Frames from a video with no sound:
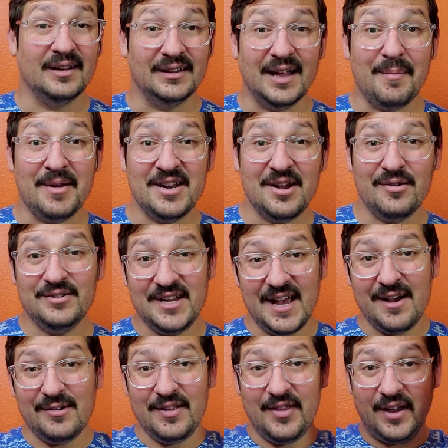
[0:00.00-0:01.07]
Let me know
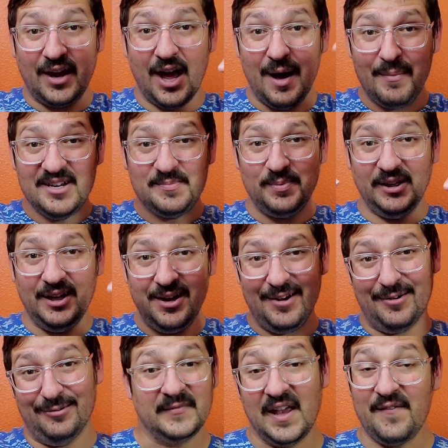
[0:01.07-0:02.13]
down in the comments
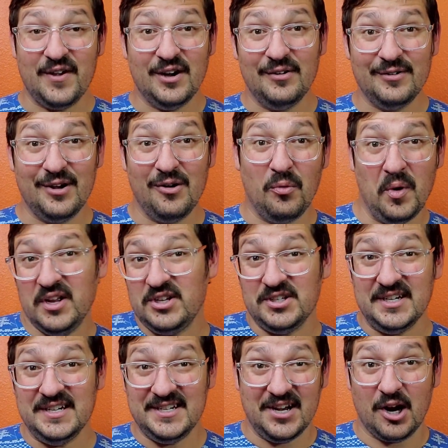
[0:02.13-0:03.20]
below. If you don't know which
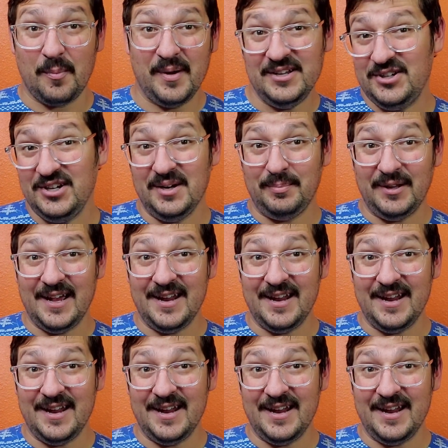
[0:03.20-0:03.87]
TTRPG to play